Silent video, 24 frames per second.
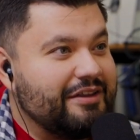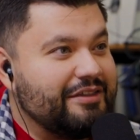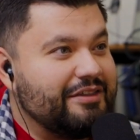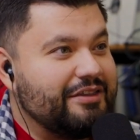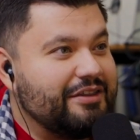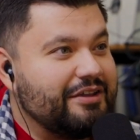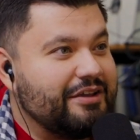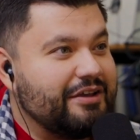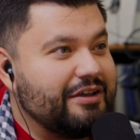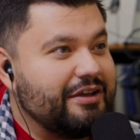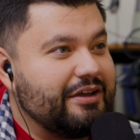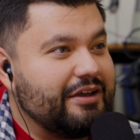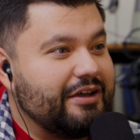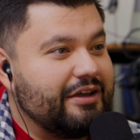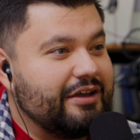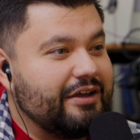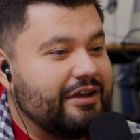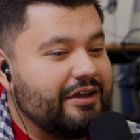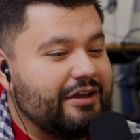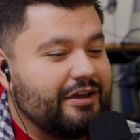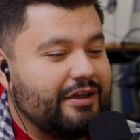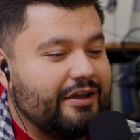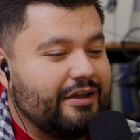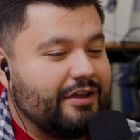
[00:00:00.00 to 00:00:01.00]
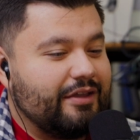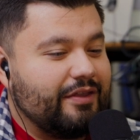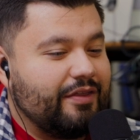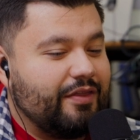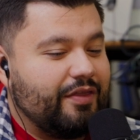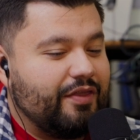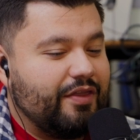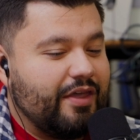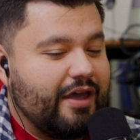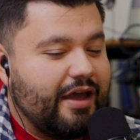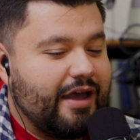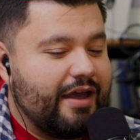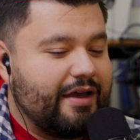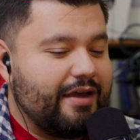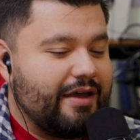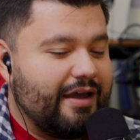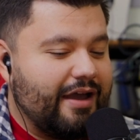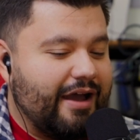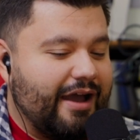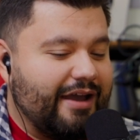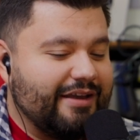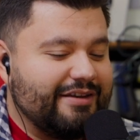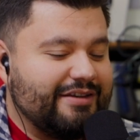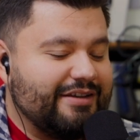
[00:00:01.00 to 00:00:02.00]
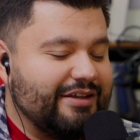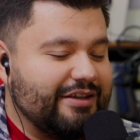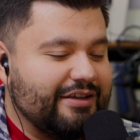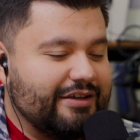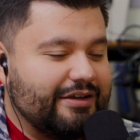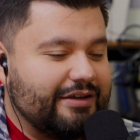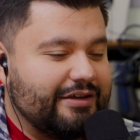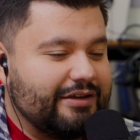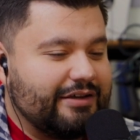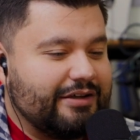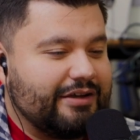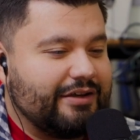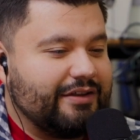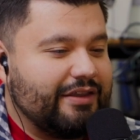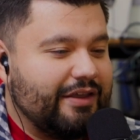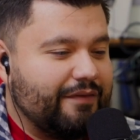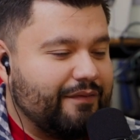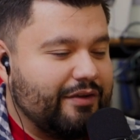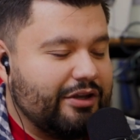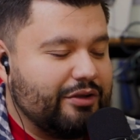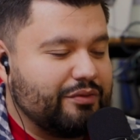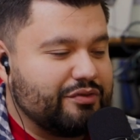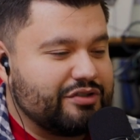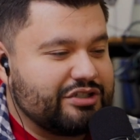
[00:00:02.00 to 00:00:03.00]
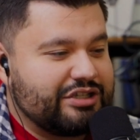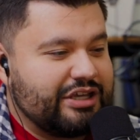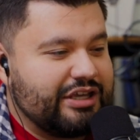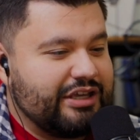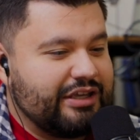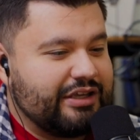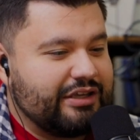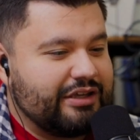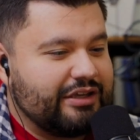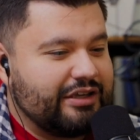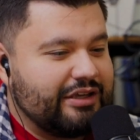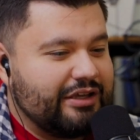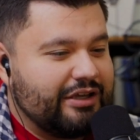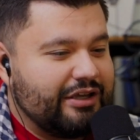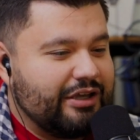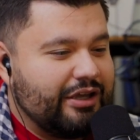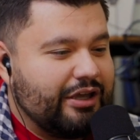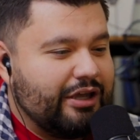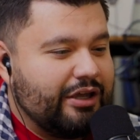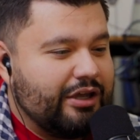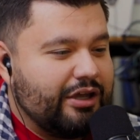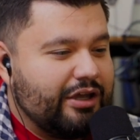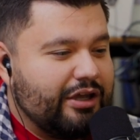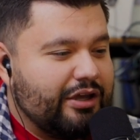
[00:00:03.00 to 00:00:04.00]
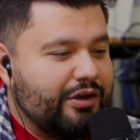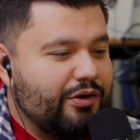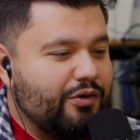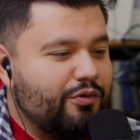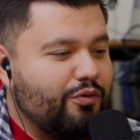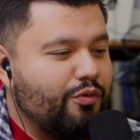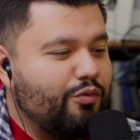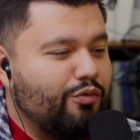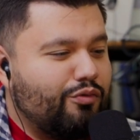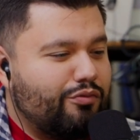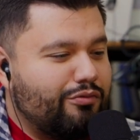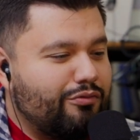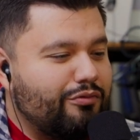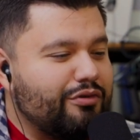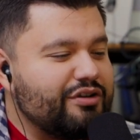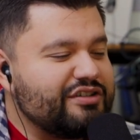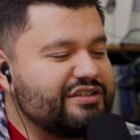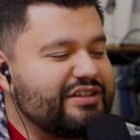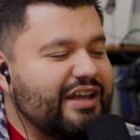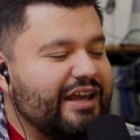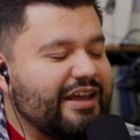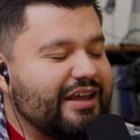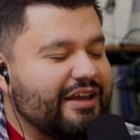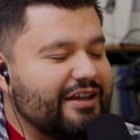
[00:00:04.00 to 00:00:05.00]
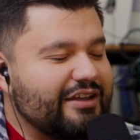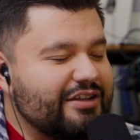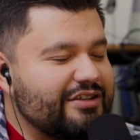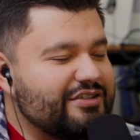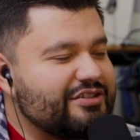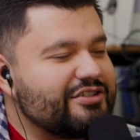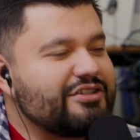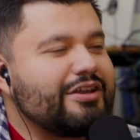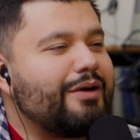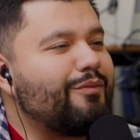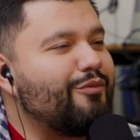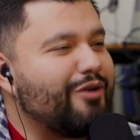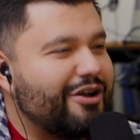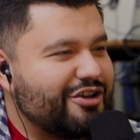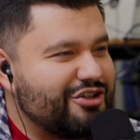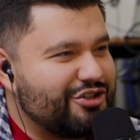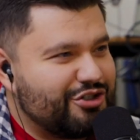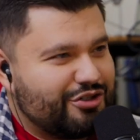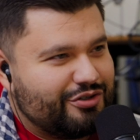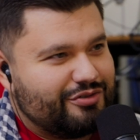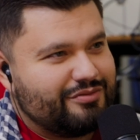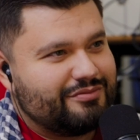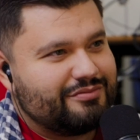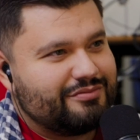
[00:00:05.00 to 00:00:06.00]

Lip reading: that idea that video is king was somewhat true.